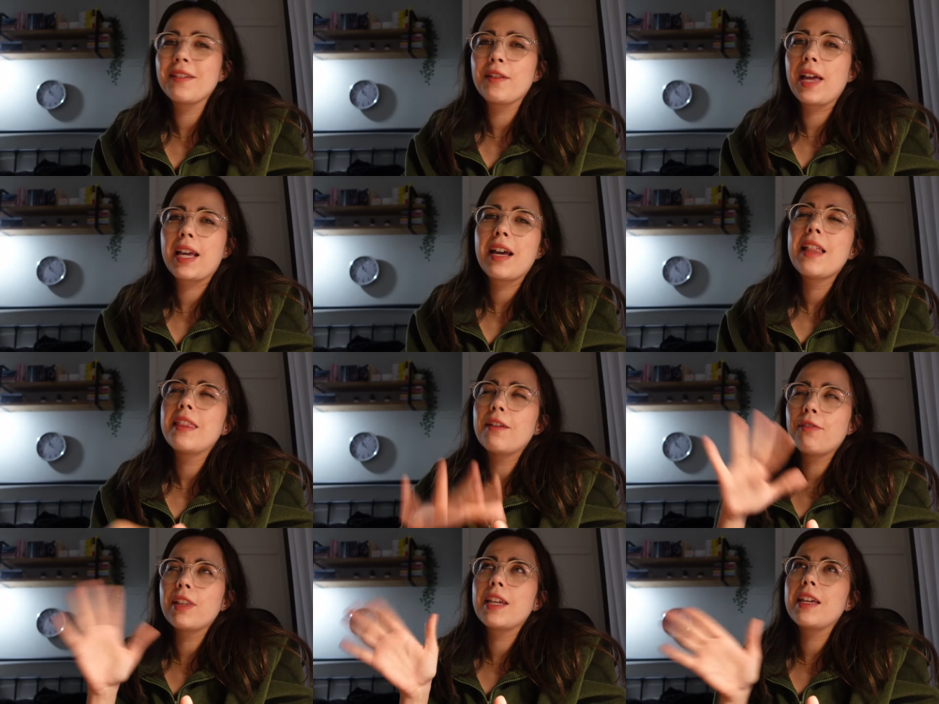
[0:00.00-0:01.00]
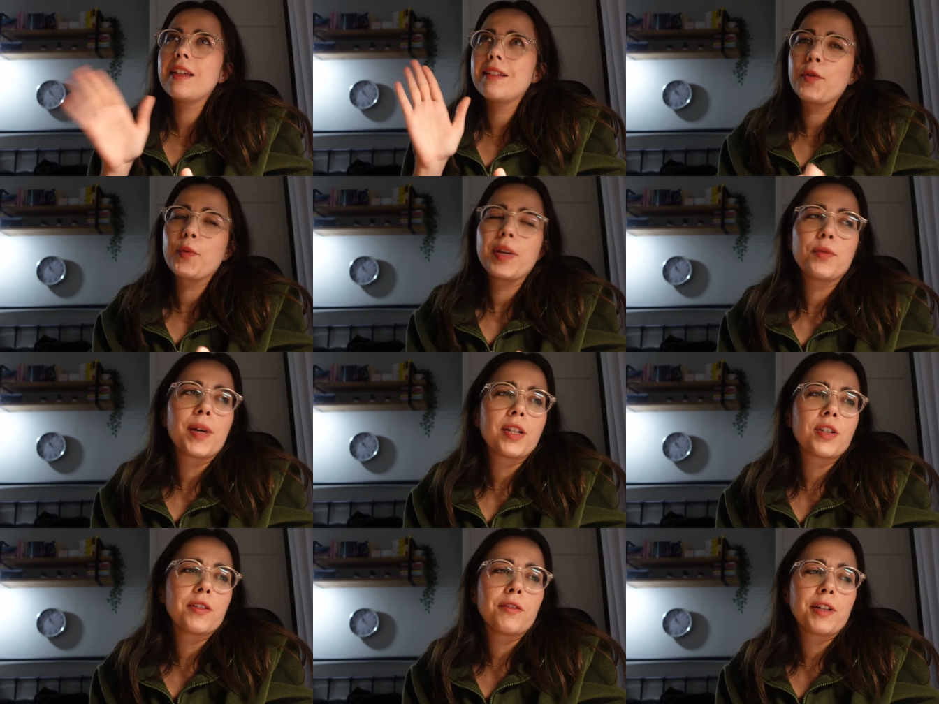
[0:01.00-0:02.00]
Like, definitely read one
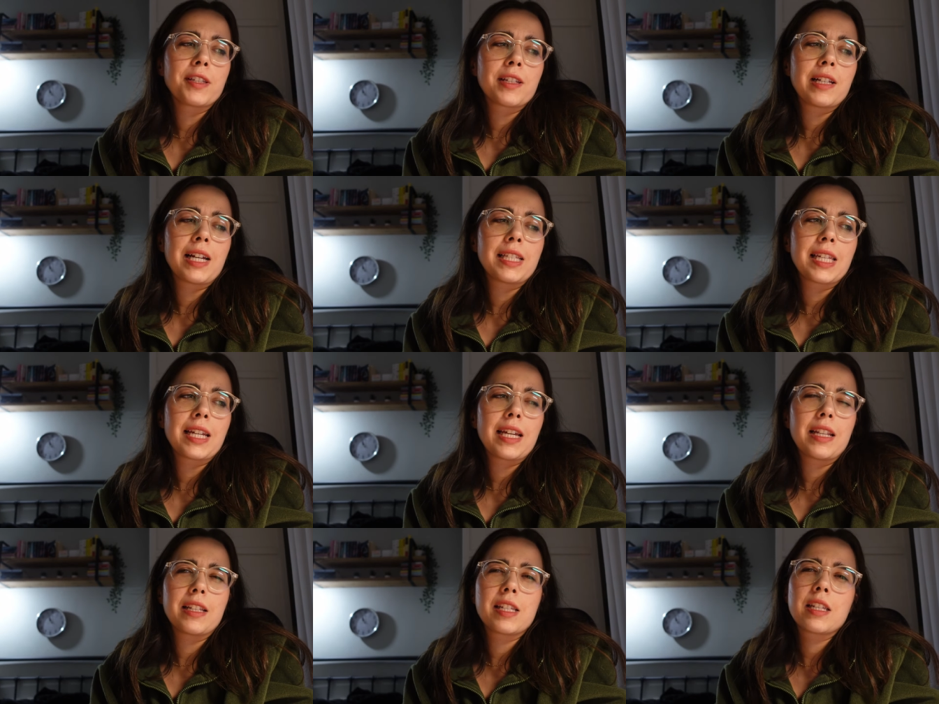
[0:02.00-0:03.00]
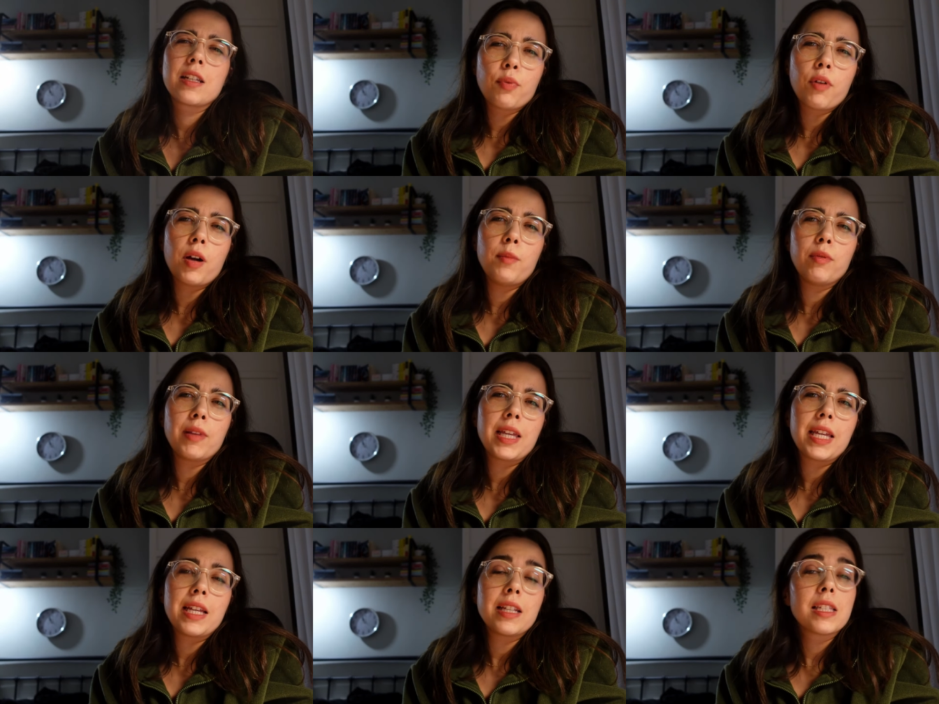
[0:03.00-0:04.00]
children's classic and
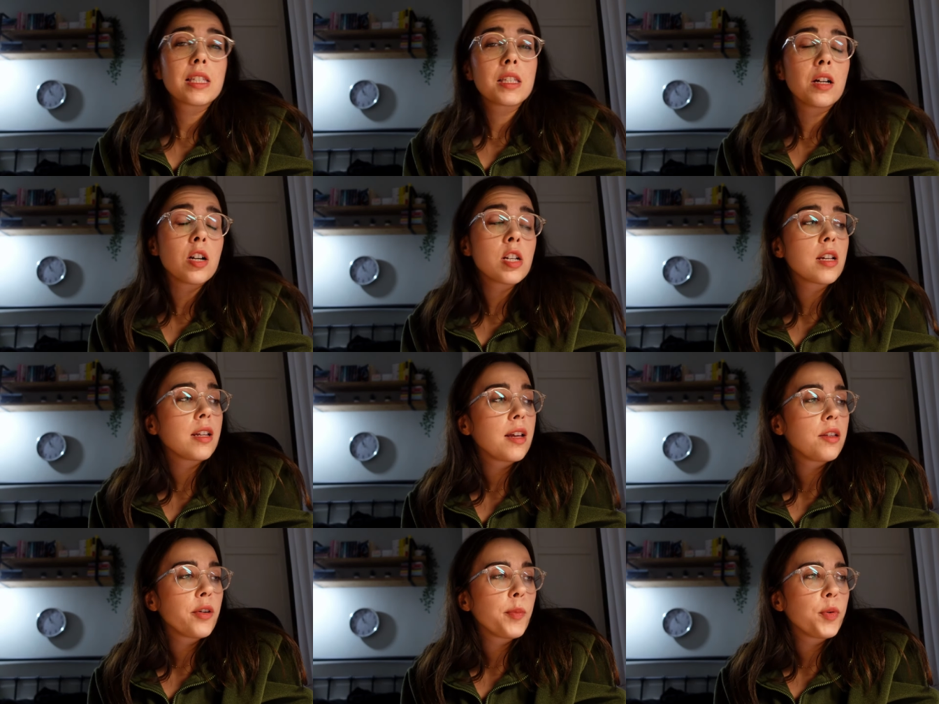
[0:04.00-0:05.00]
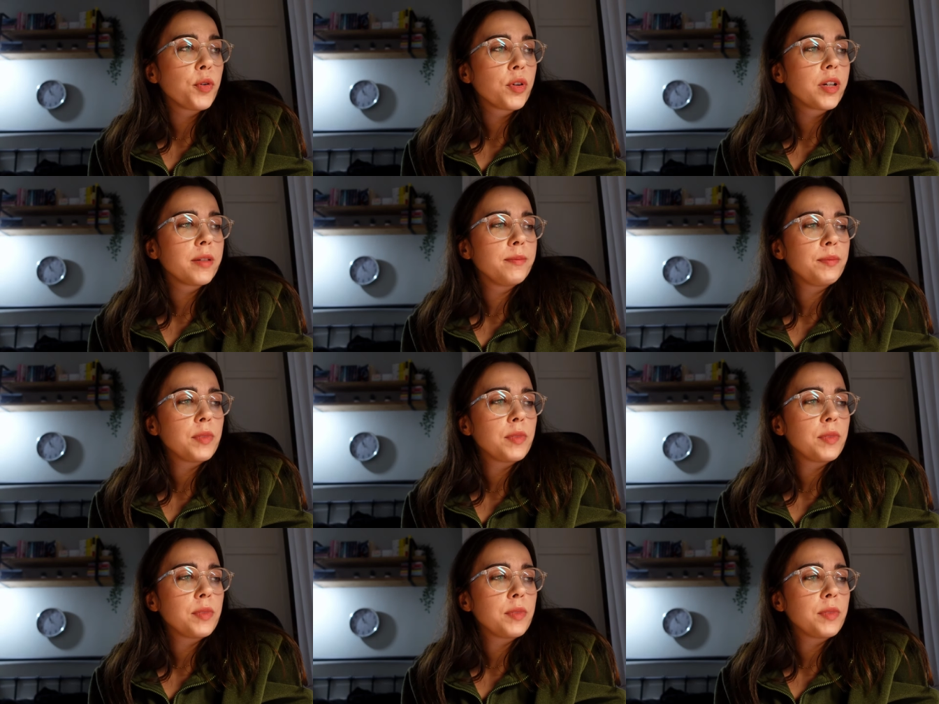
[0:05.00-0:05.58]
probably start another book.